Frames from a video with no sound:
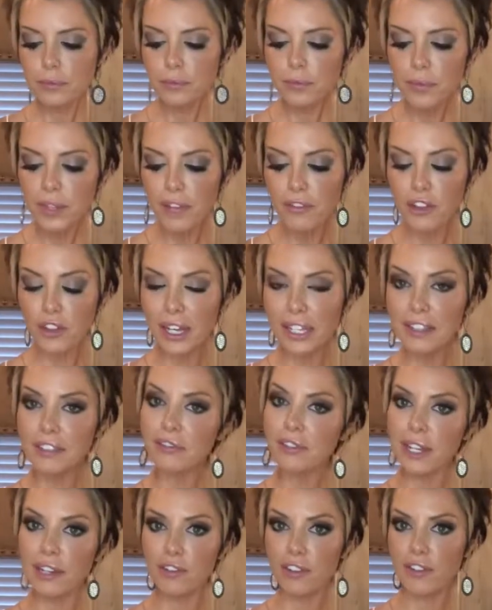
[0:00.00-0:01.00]
If you like the
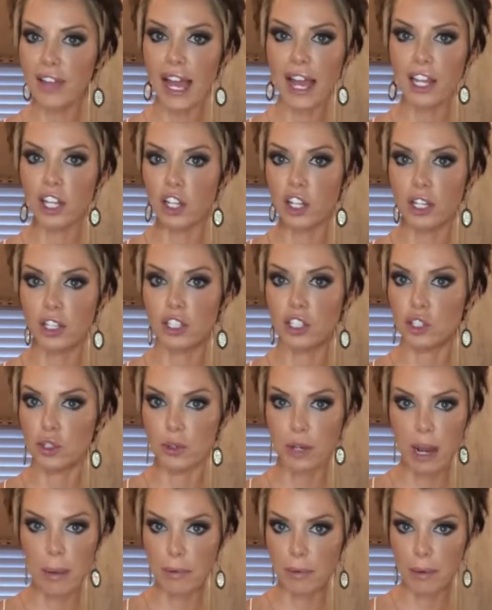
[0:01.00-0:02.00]
flavor of that, you can do a
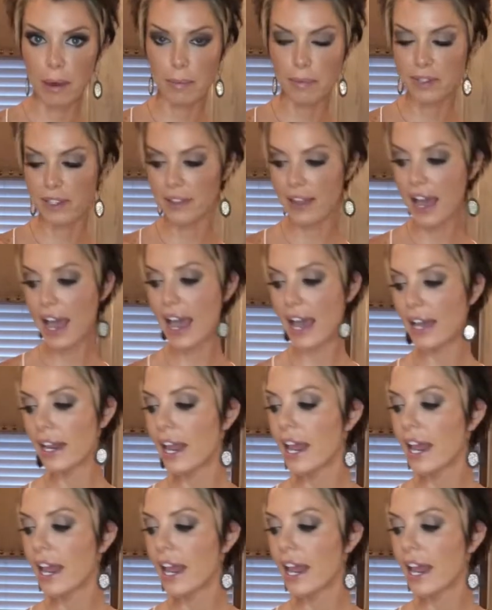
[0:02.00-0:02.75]
couple pumps of that.